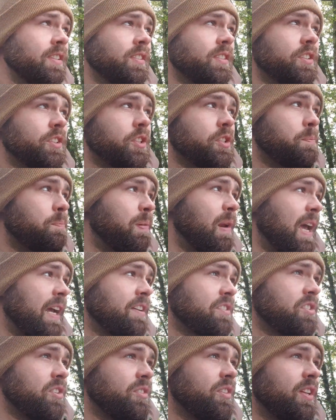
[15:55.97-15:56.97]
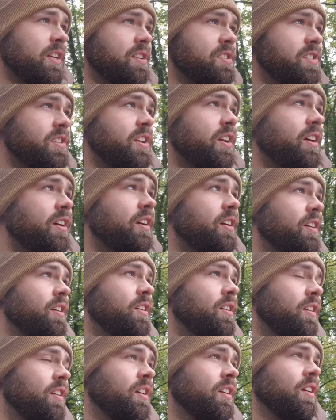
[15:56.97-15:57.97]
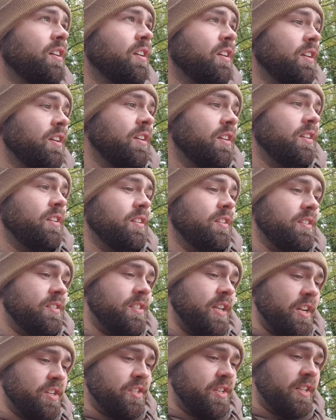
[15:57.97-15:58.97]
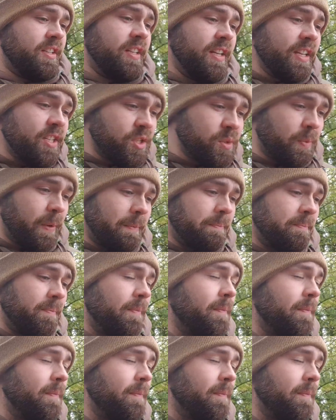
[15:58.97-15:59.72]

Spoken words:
It's just blanked on this session in this swim.